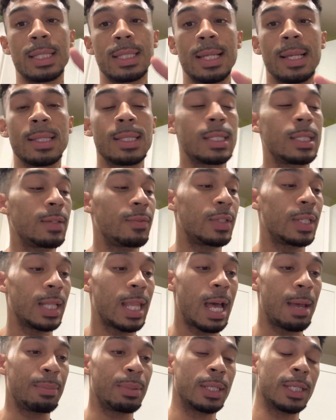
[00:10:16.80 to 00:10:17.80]
ounces of
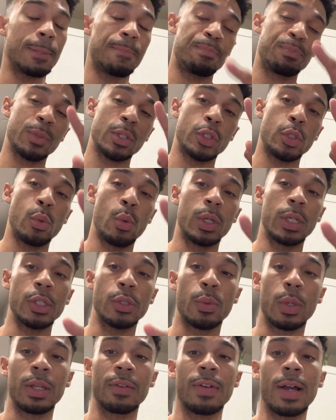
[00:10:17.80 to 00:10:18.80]
tilapia,
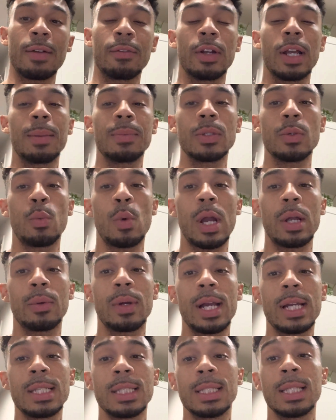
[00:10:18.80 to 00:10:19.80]
225 grams of white
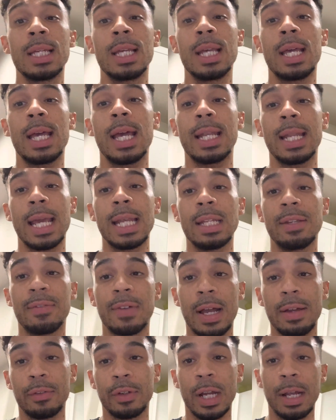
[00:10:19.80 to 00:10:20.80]
rice, and
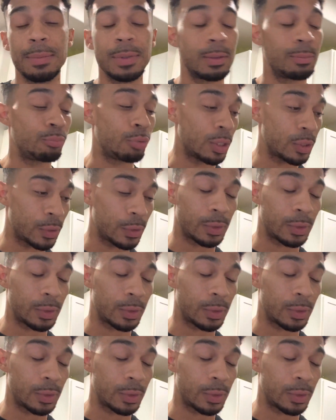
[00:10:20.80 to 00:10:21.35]
85 grams of Brussels